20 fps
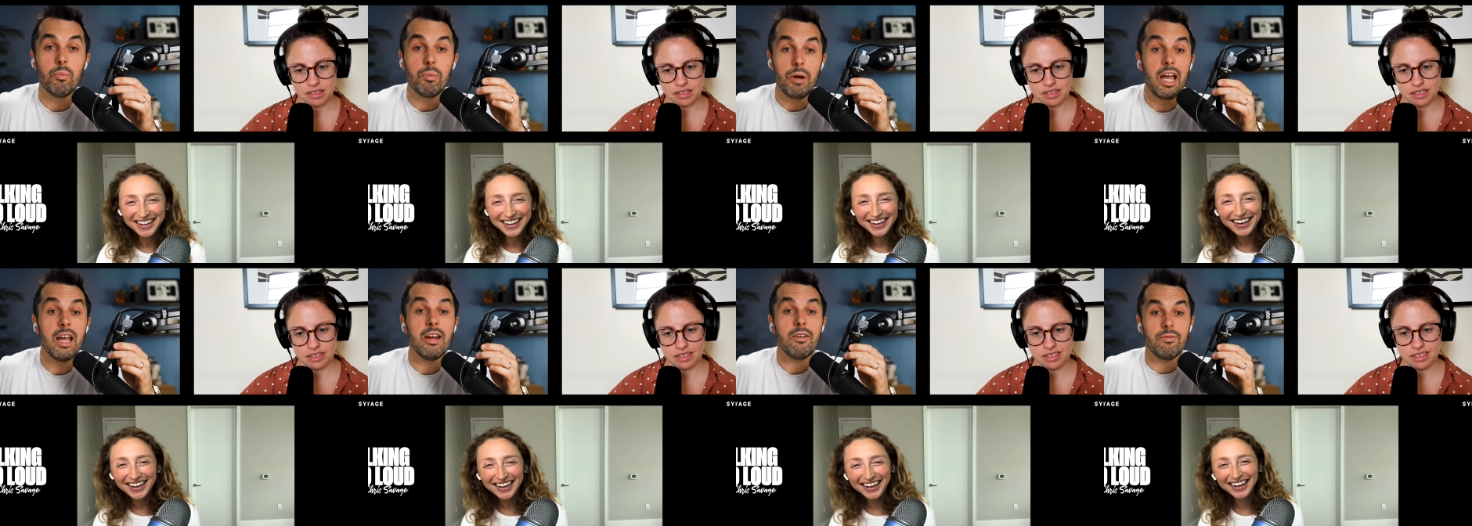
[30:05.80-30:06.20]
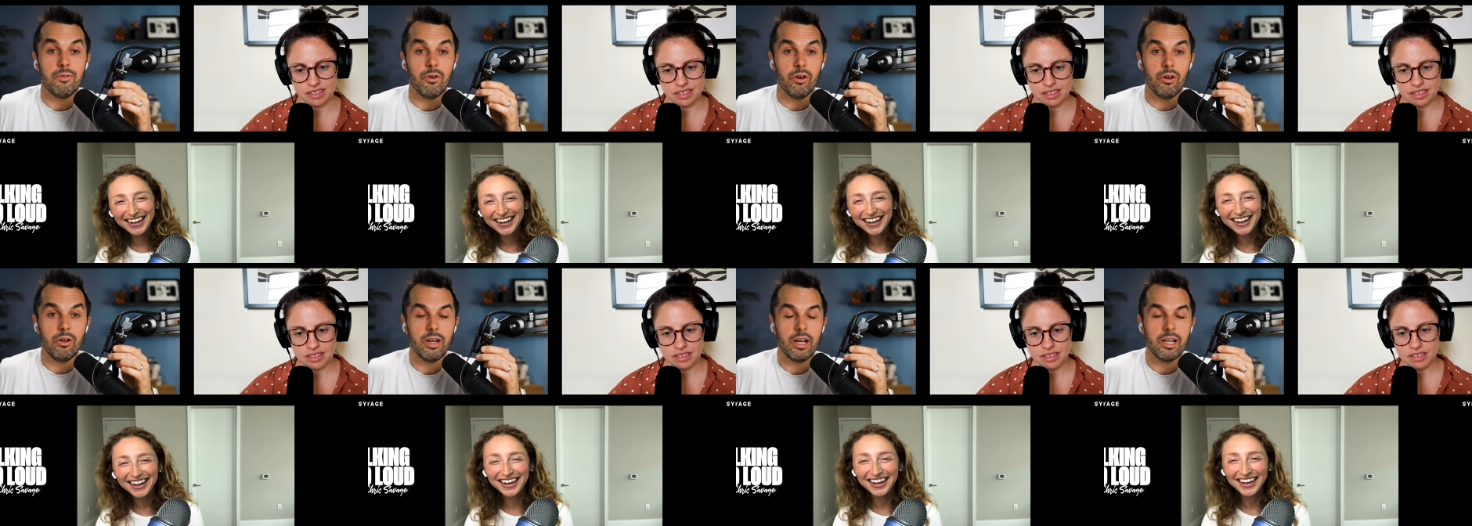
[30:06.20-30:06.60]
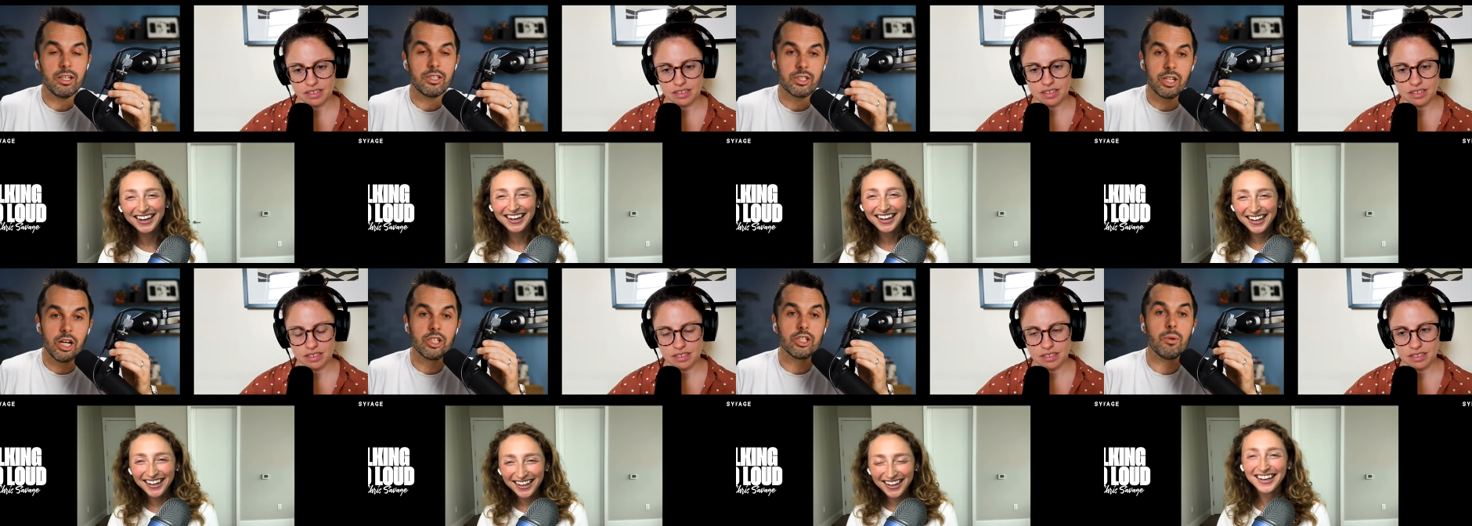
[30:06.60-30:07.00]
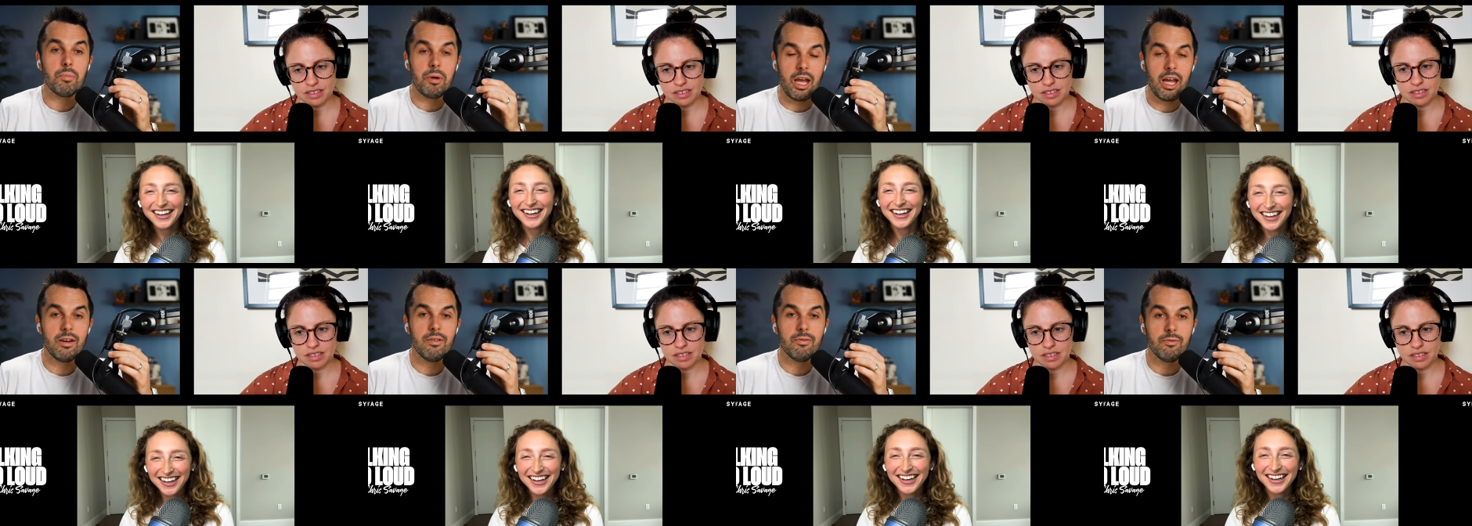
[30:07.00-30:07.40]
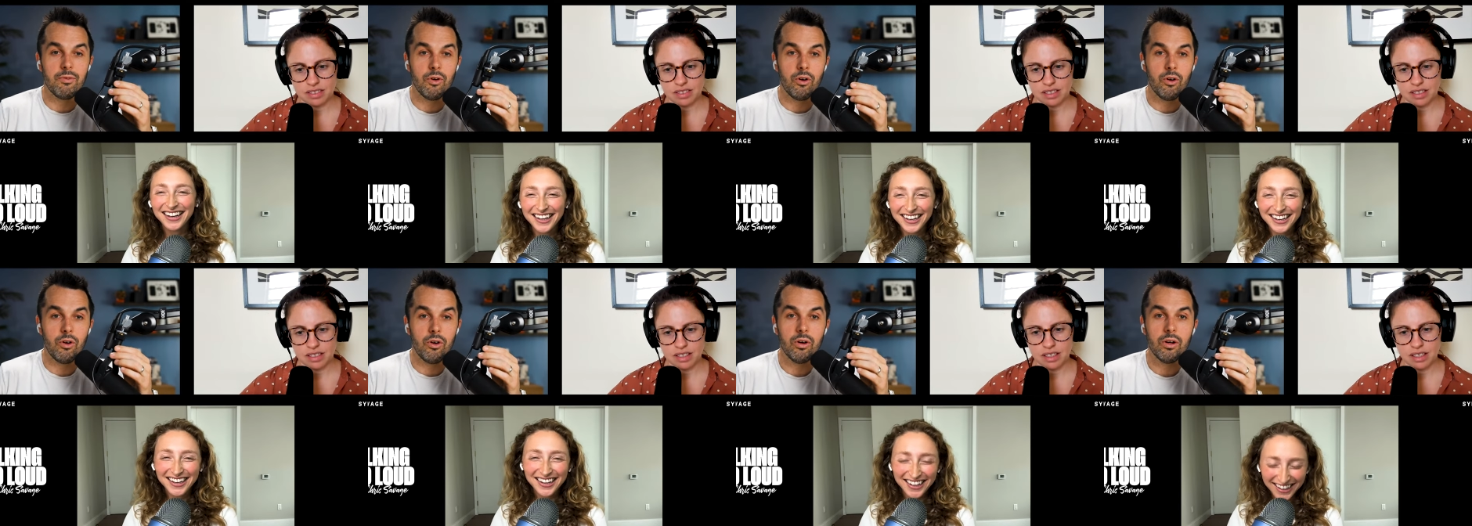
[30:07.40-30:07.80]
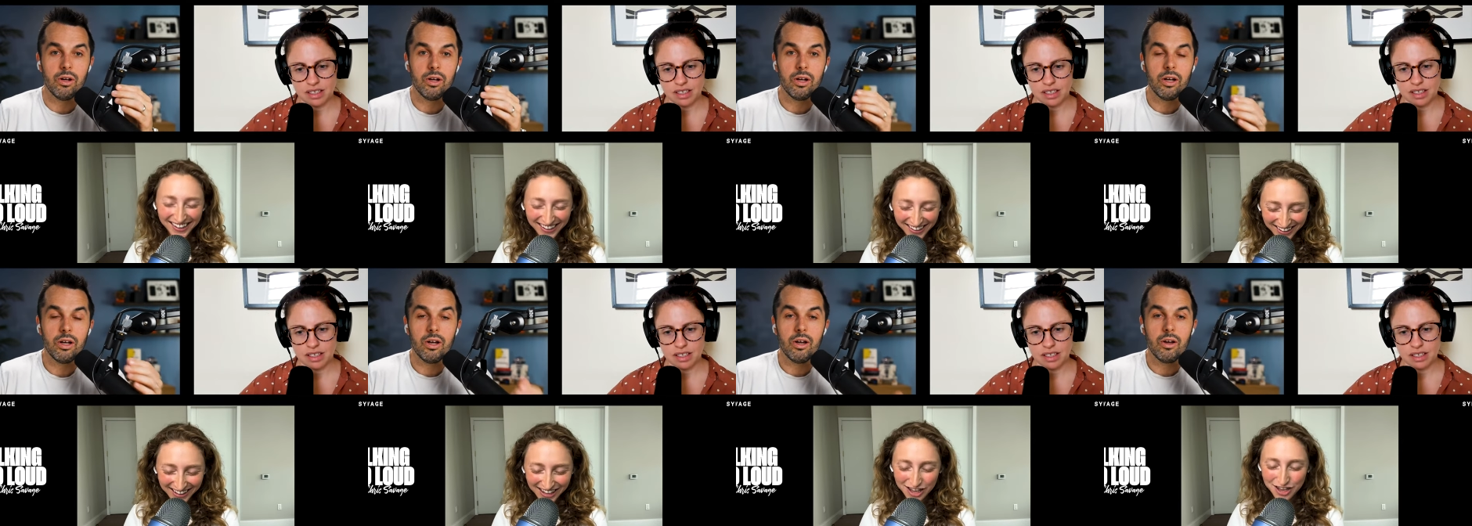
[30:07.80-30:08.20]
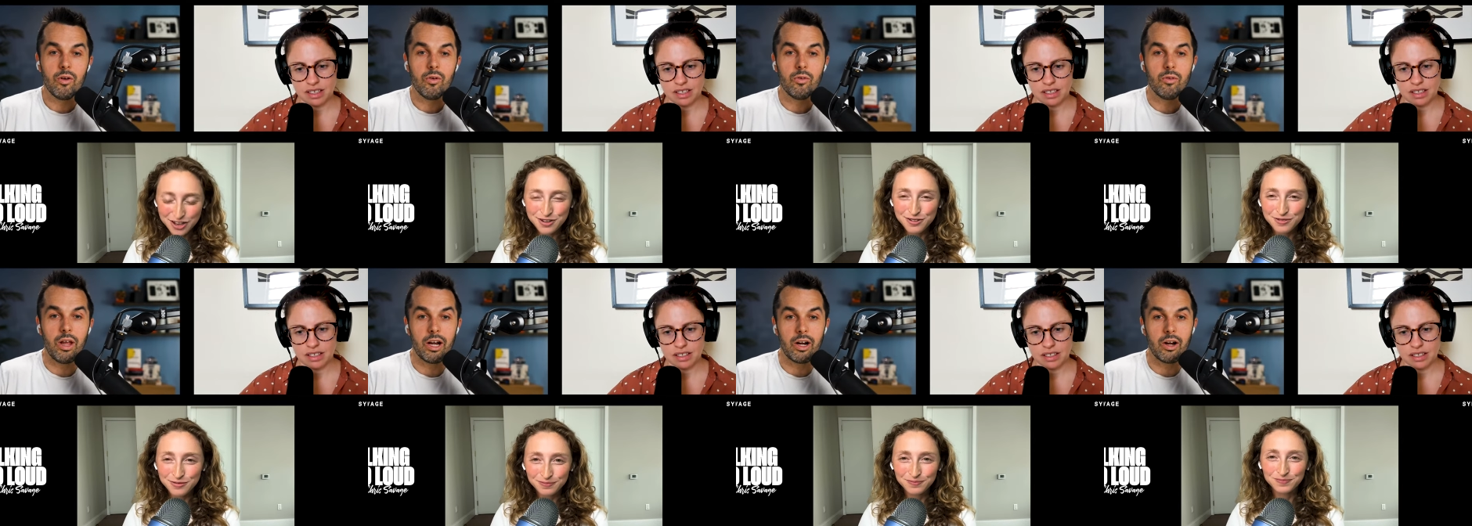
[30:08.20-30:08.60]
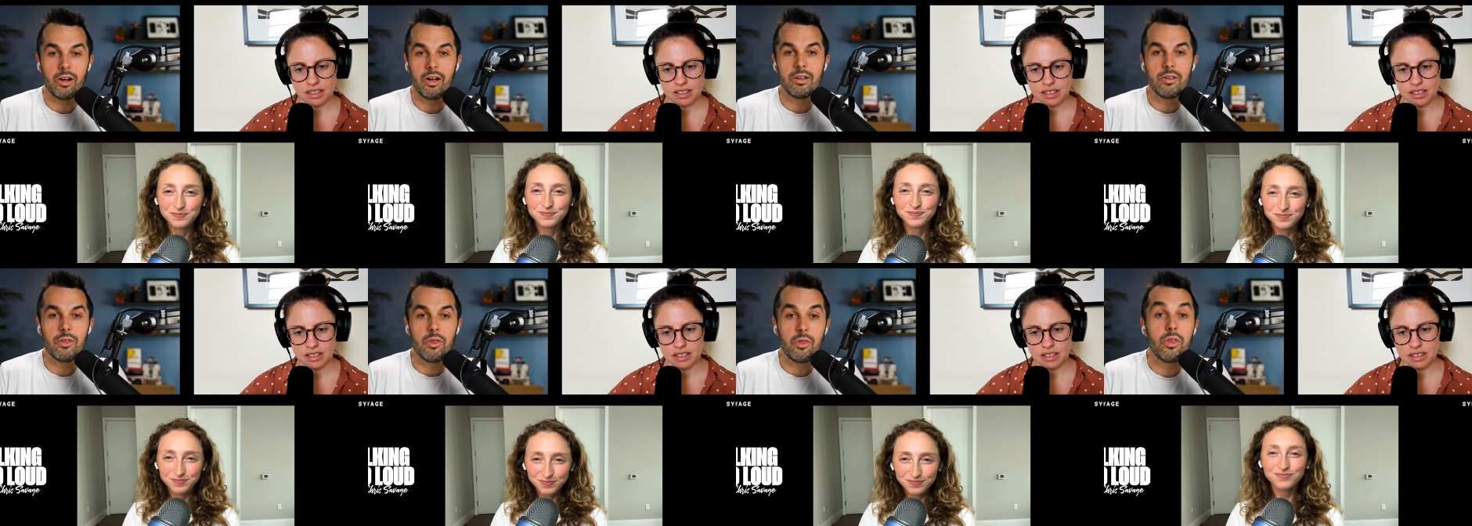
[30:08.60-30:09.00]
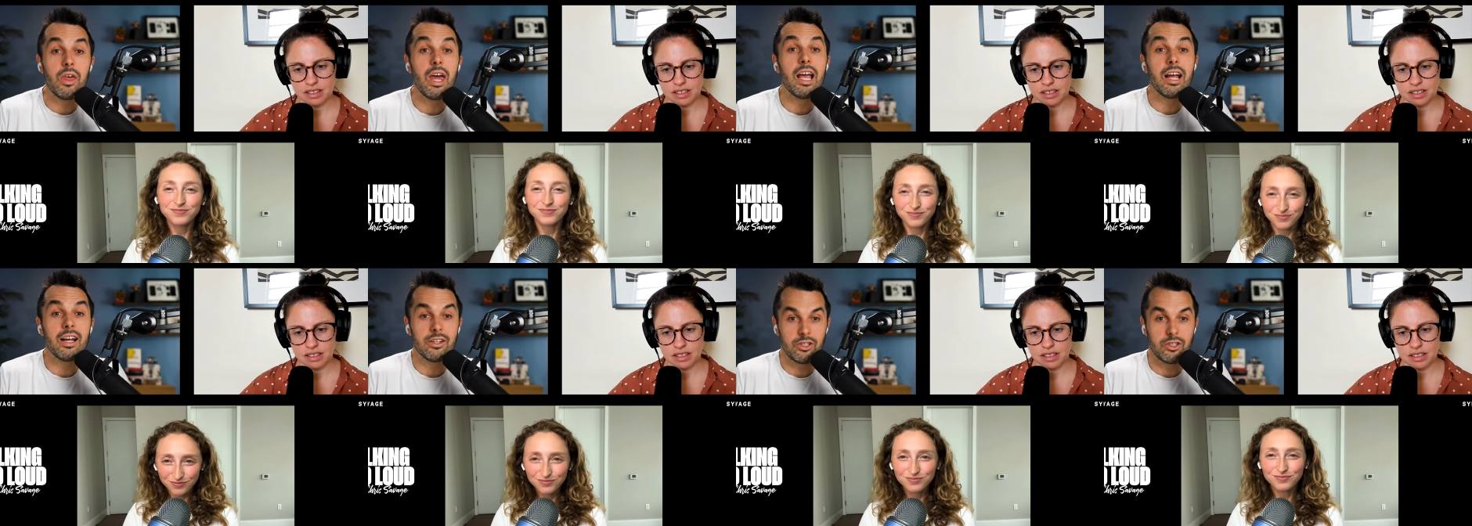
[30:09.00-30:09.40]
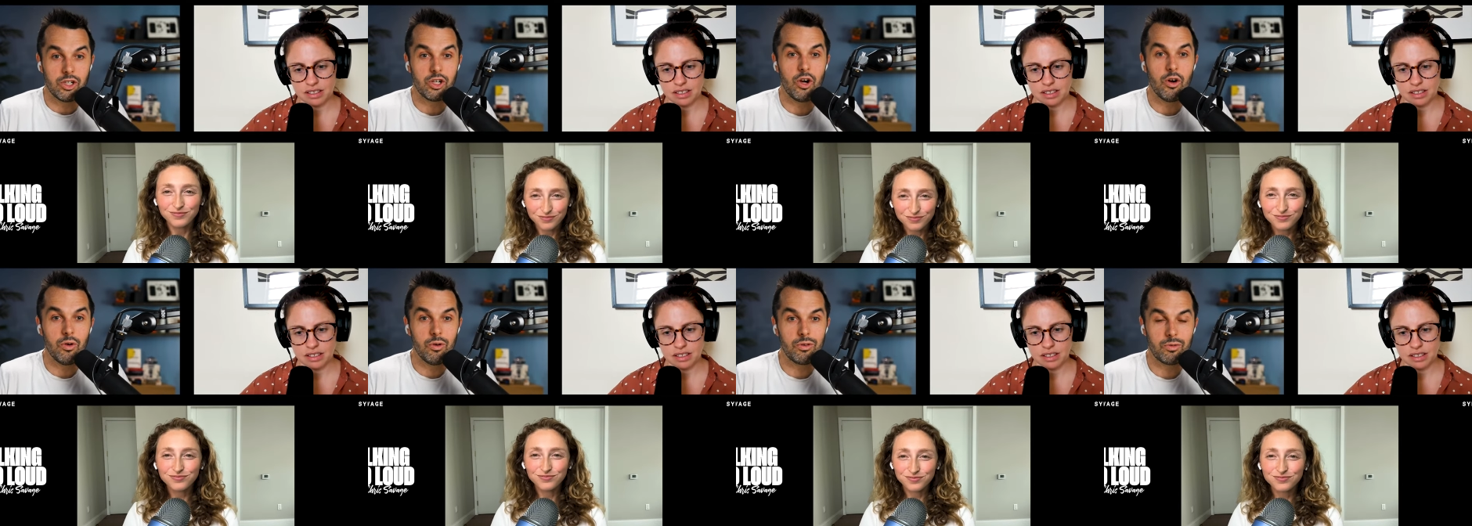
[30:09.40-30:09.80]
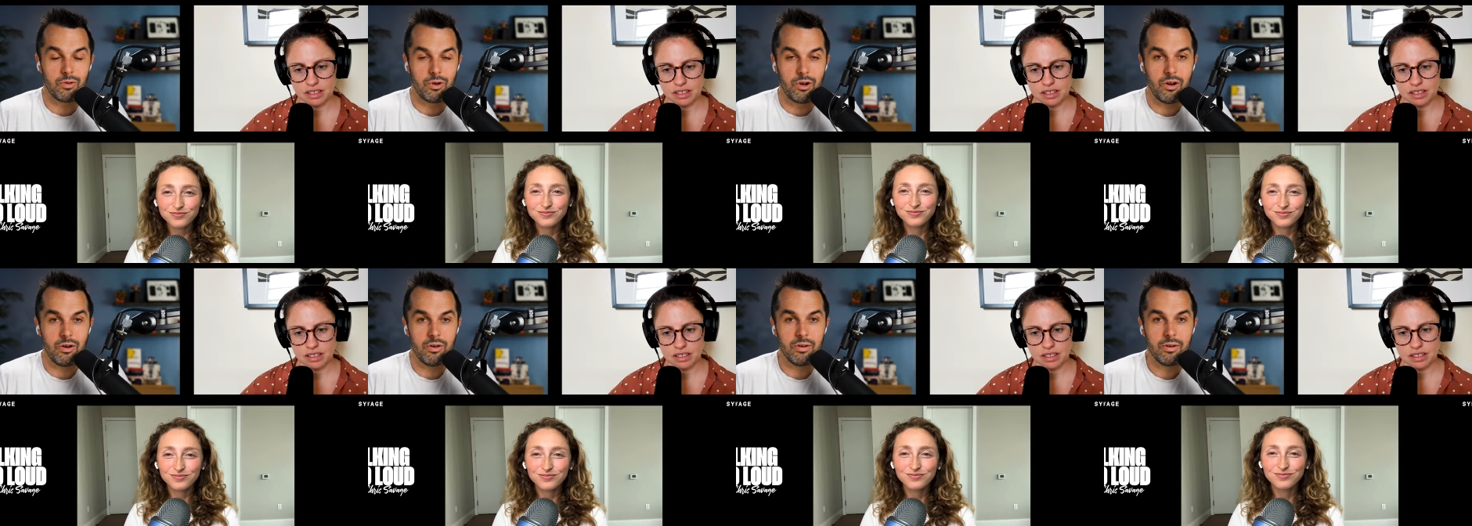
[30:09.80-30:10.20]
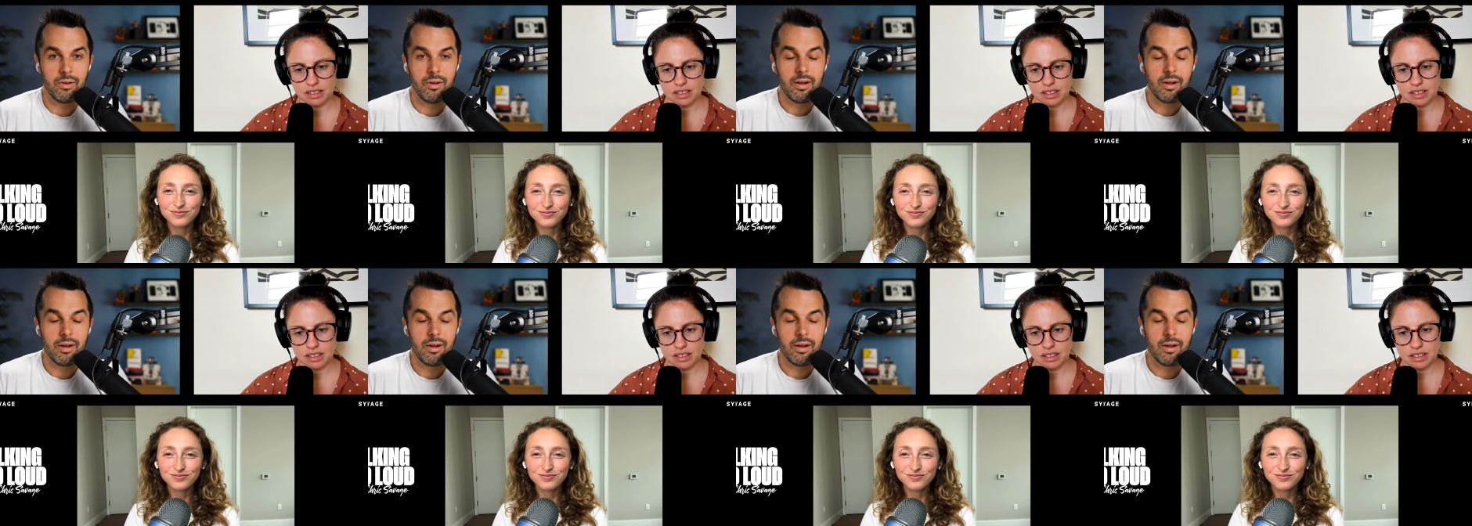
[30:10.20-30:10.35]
Speaker 1: painful. It's such a painful like thing to go through.